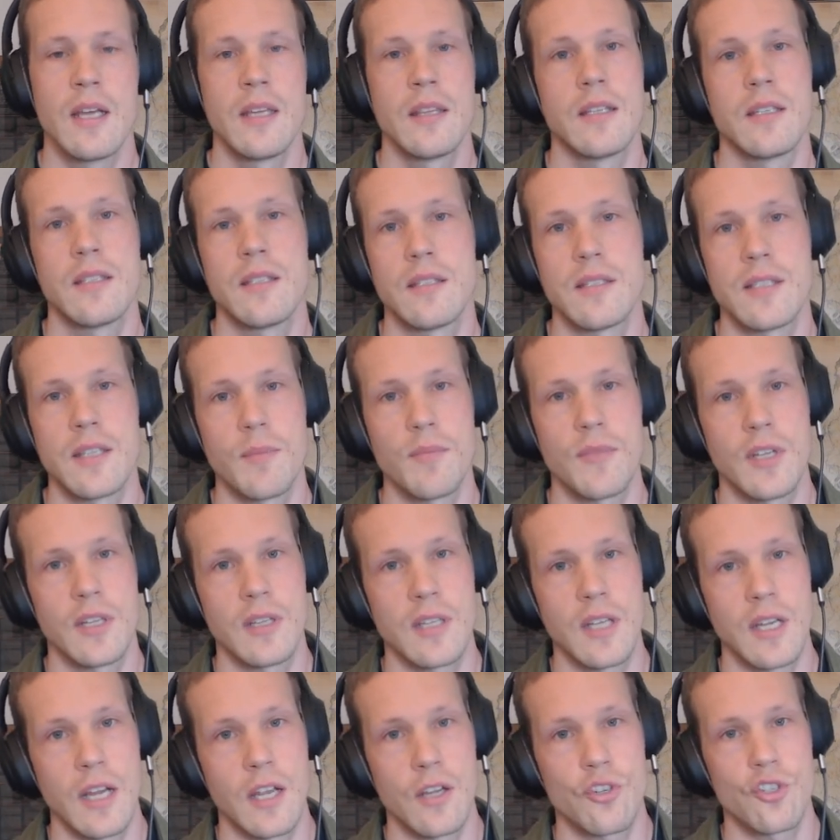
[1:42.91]
This is something
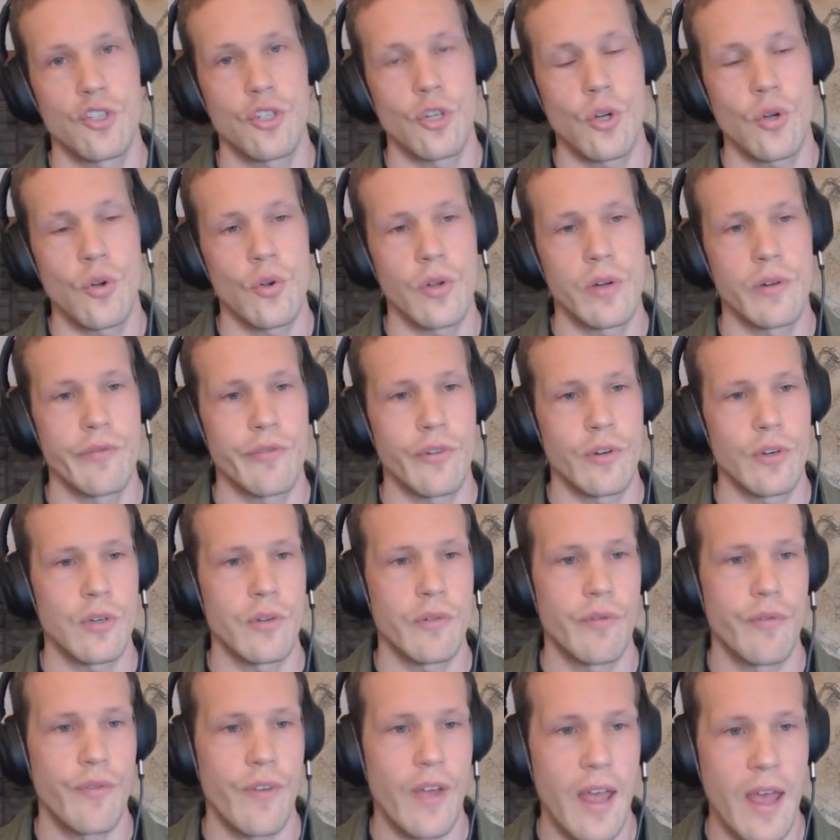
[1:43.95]
that I show in front
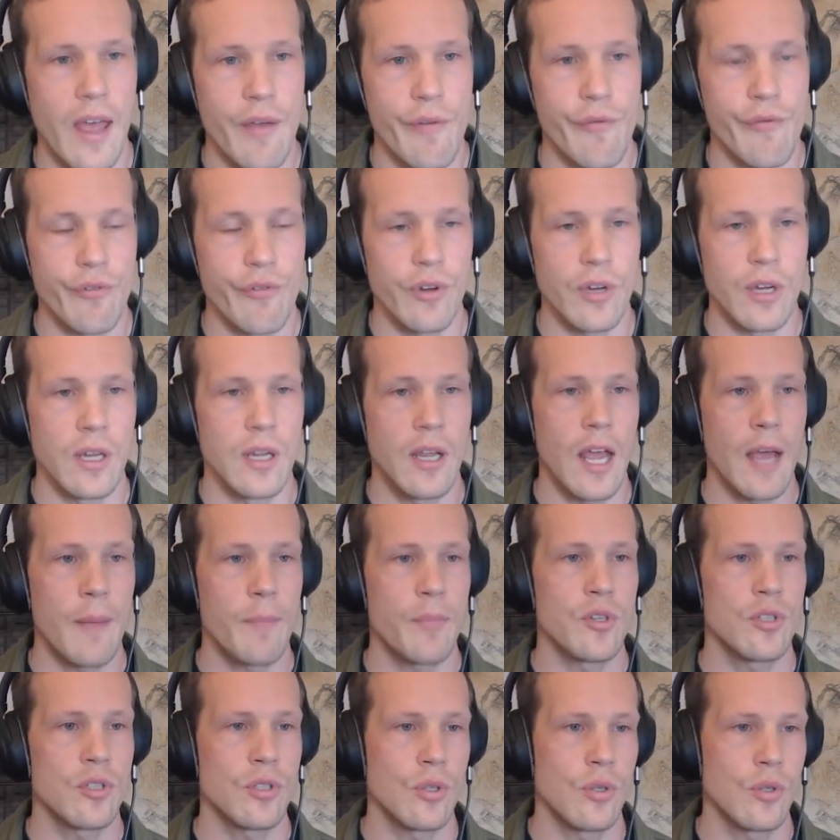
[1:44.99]
of every
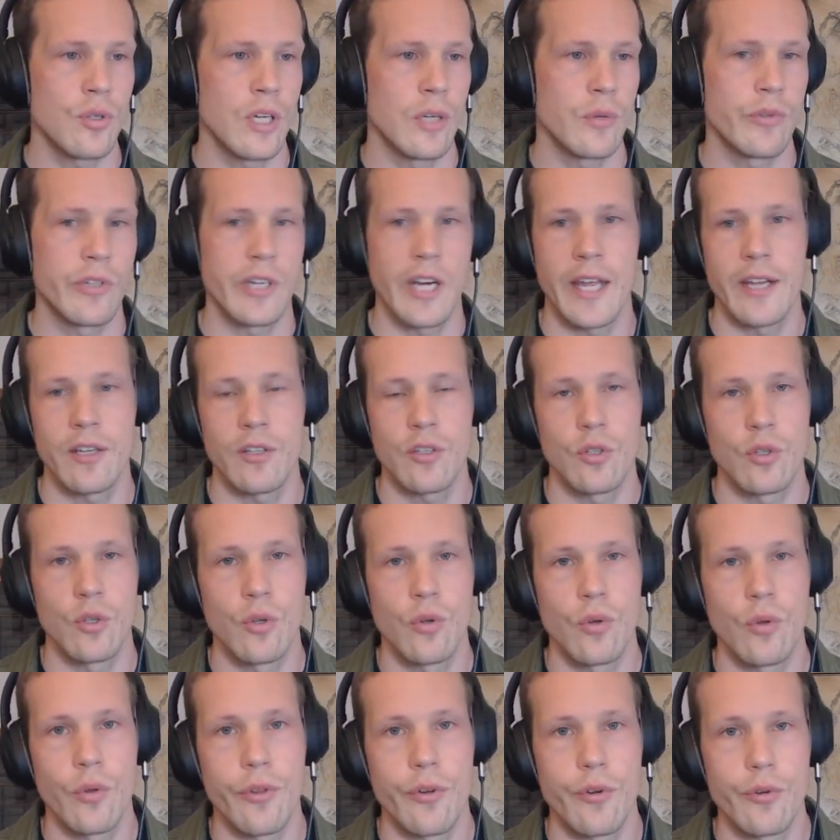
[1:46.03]
episode and would like to
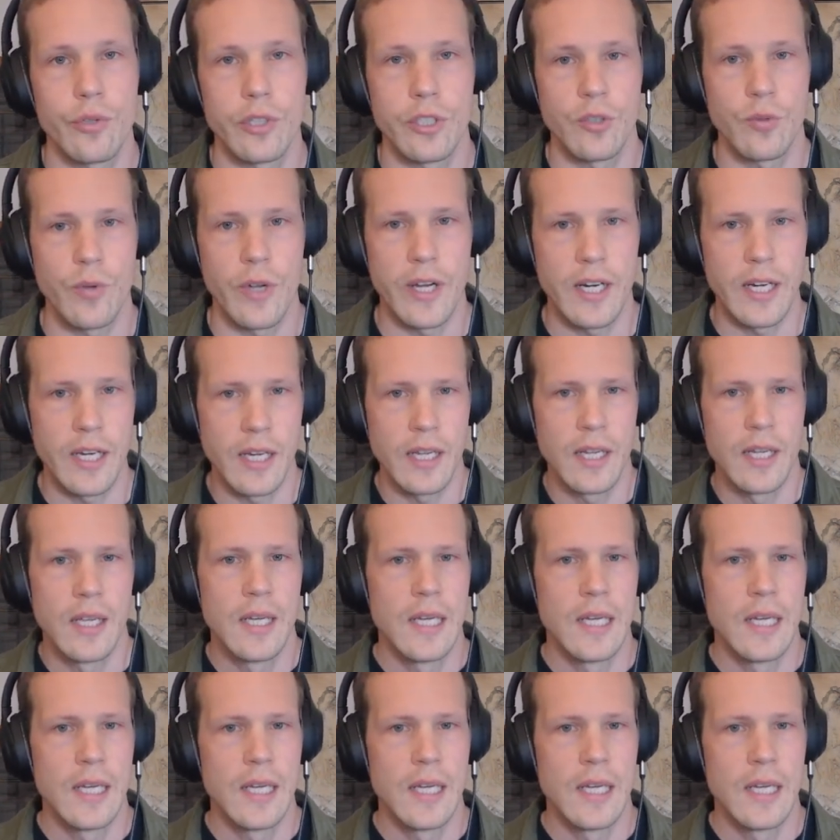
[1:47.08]
go through it quickly.